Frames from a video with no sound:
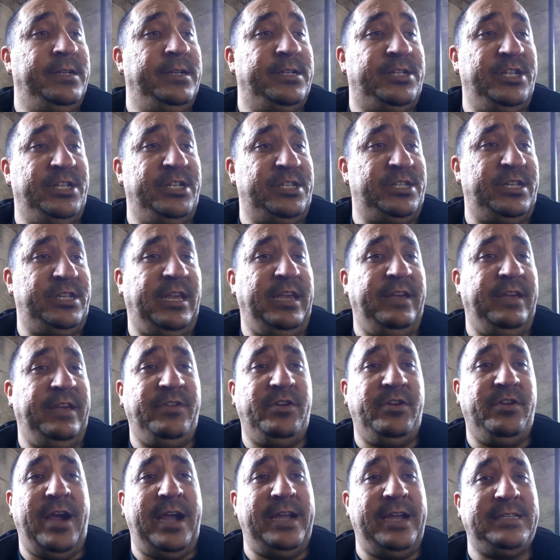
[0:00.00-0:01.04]
Just to give
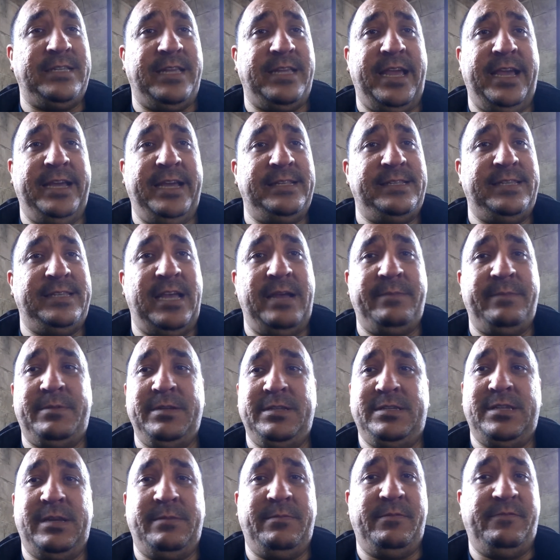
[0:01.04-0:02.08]
you guys a heads up,
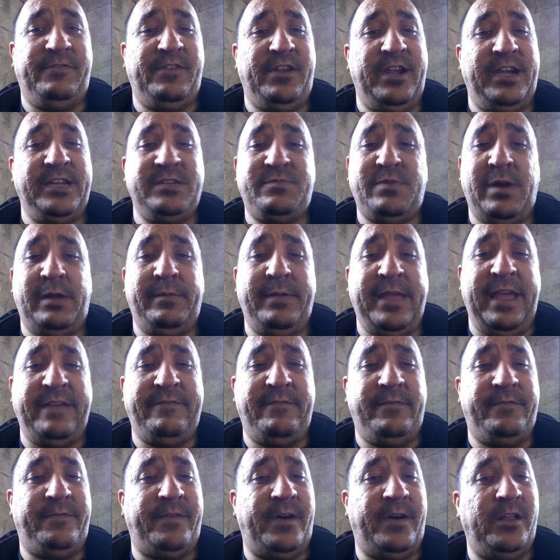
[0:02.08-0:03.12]
because some of you guys probably
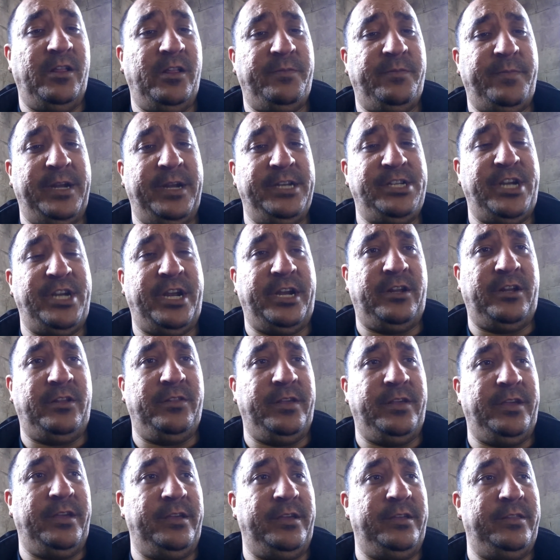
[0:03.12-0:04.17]
haven't followed my channel
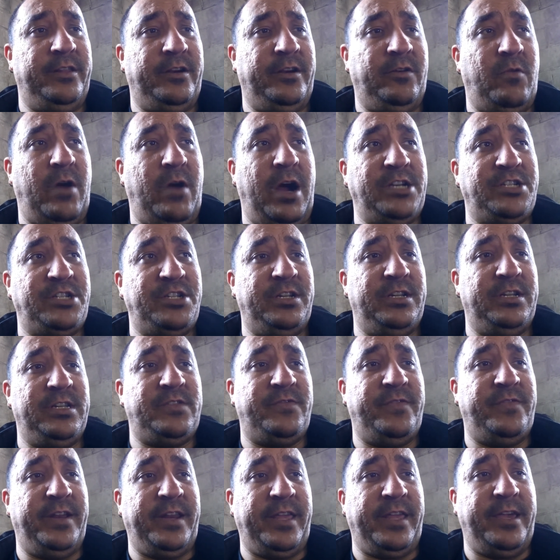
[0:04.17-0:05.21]
that are watching this
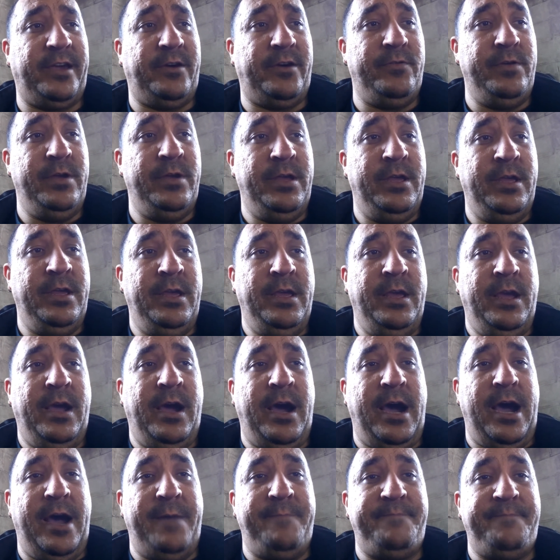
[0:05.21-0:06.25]
video,
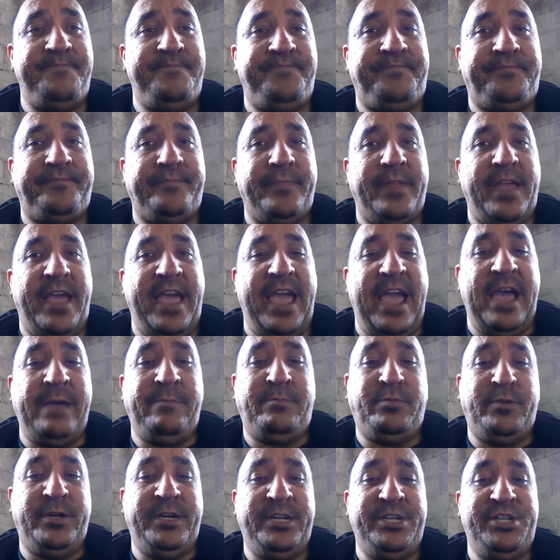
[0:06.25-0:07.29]

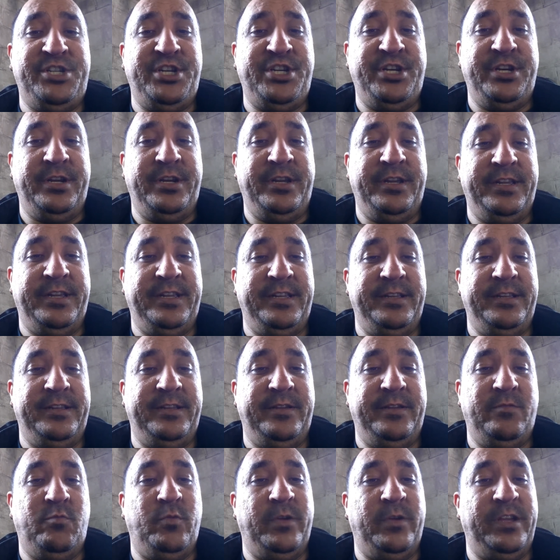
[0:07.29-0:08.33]
amperage
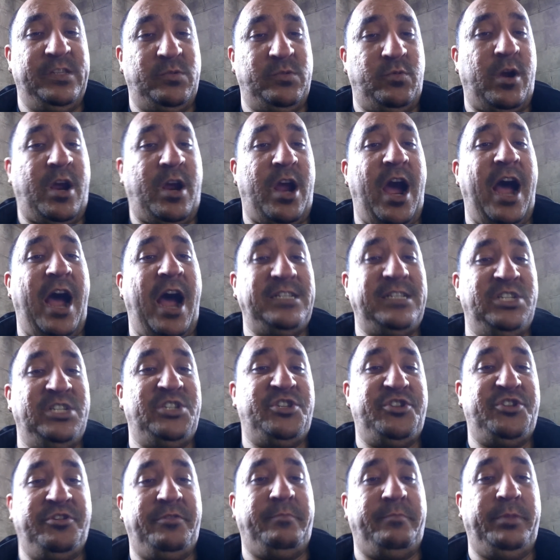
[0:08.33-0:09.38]
is what
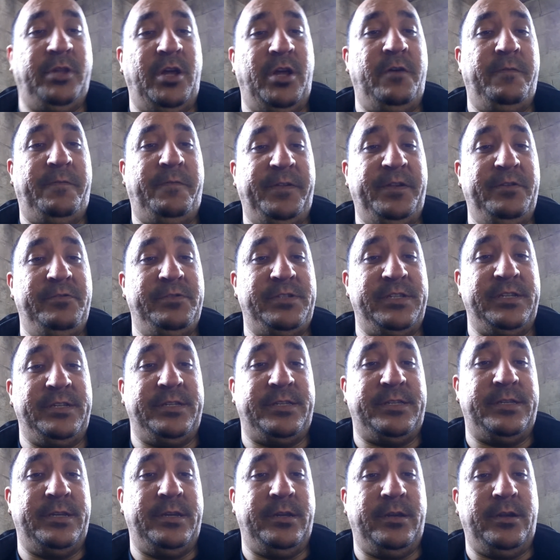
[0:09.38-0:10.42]
causes you to blow
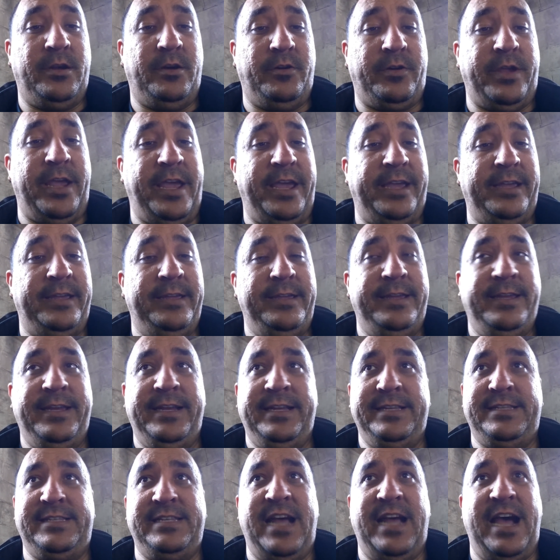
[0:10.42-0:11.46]
fuses, okay?
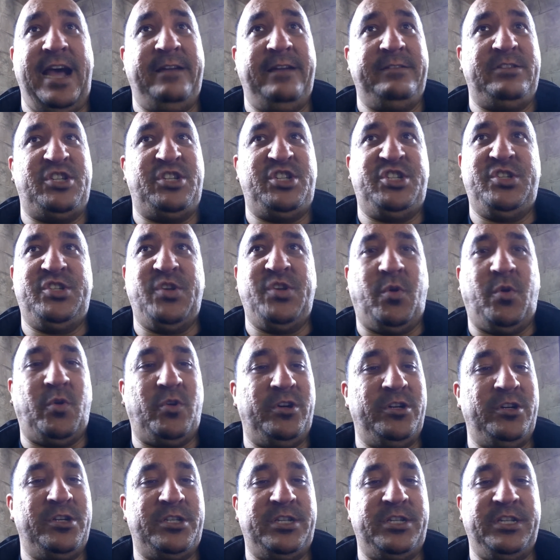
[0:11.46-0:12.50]
It's not
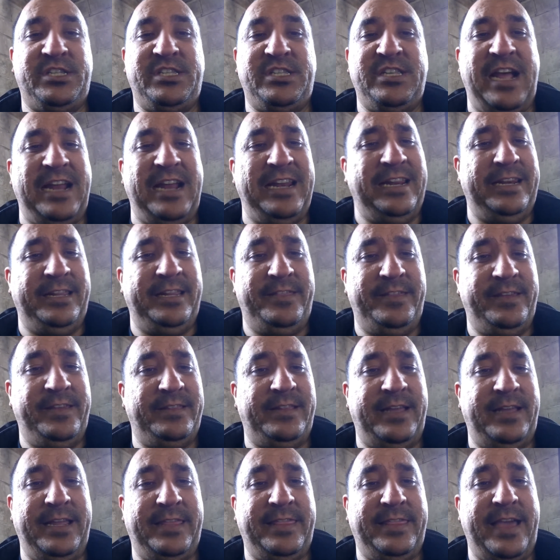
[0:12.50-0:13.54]
shorts, it's not anything
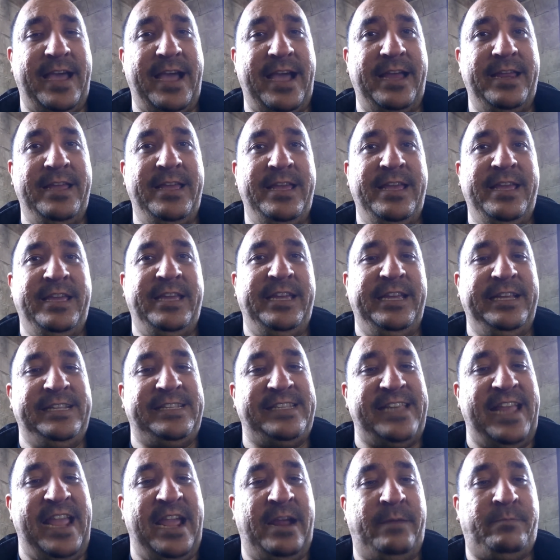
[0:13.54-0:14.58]
like that,
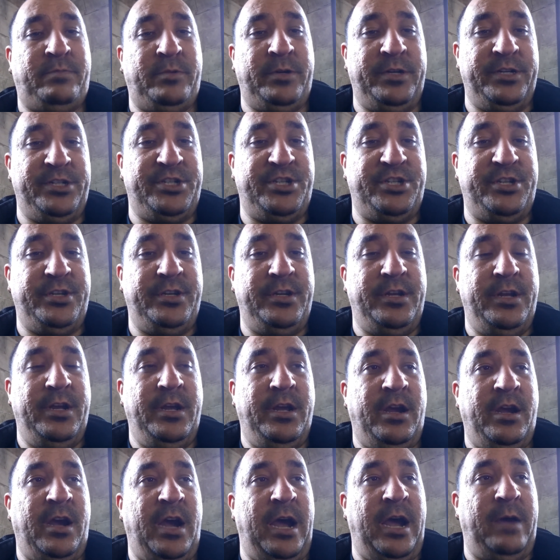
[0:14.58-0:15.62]
it's amperage.
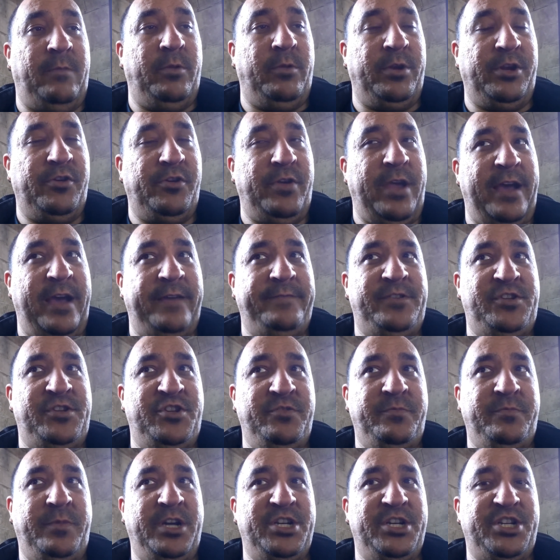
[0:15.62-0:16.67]
When you have
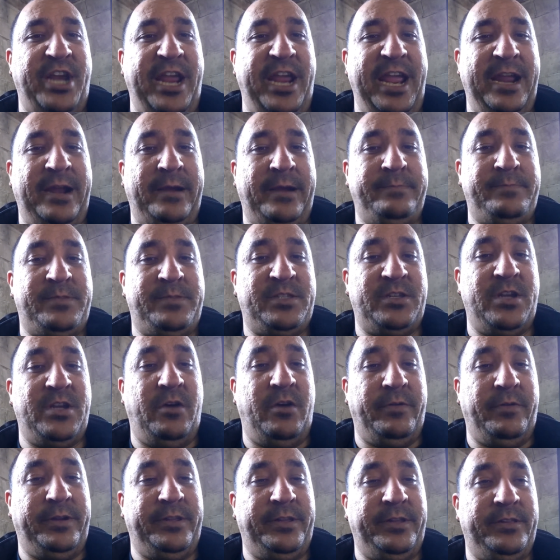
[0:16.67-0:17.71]
too many amps
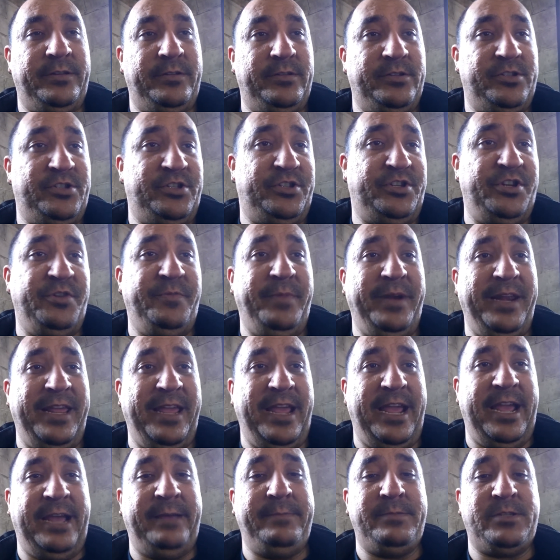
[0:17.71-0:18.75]
going
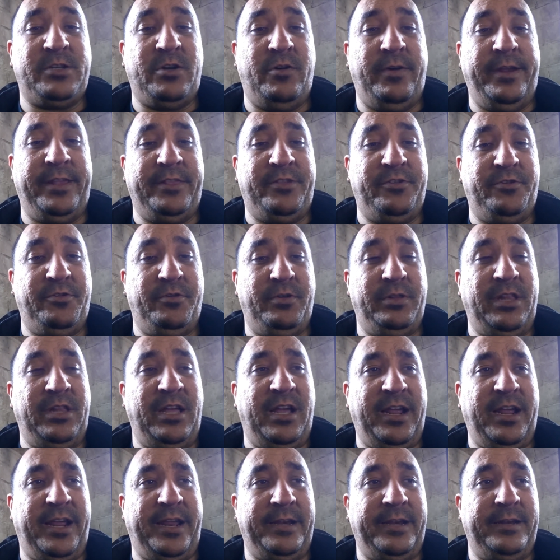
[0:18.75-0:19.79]
through a
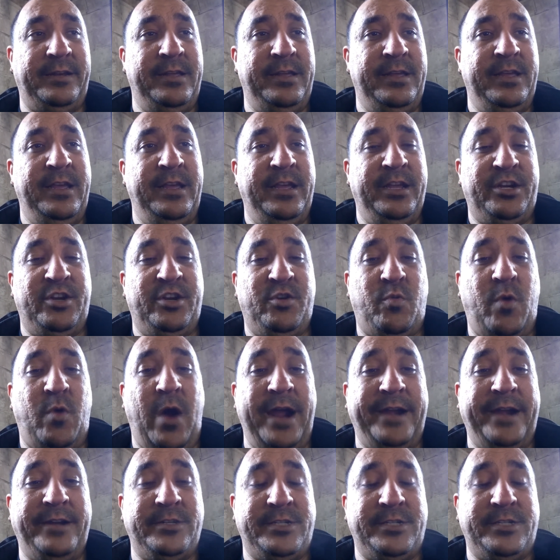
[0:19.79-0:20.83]
line, your
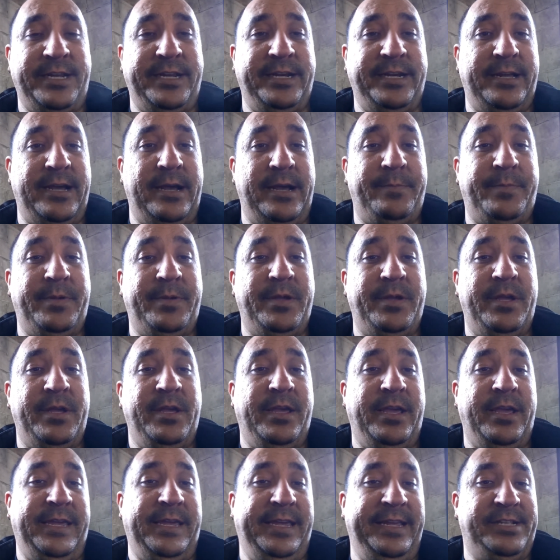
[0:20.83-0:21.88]
wires heat up.
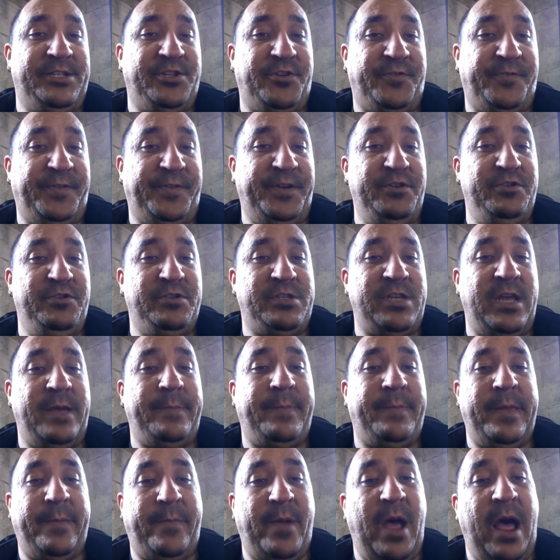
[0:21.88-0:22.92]
It heats your fuse
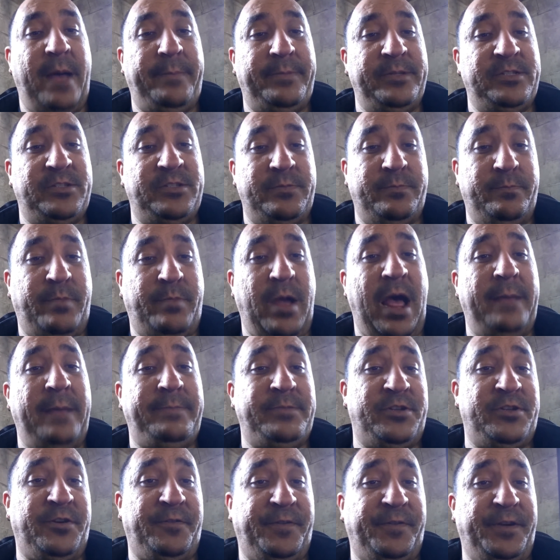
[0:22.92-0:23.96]
up, it
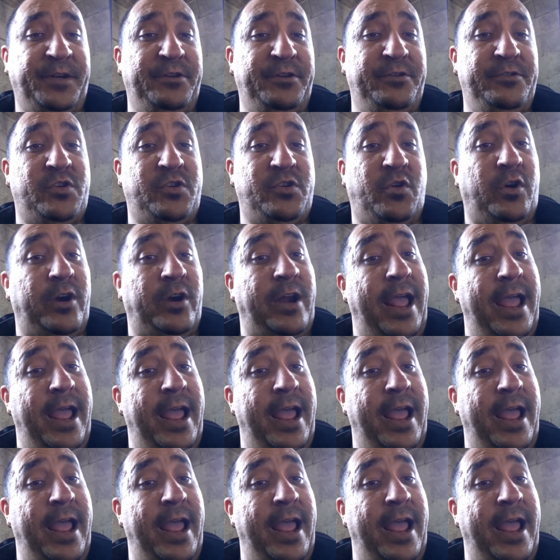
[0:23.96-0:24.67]
pops your fuse, or in a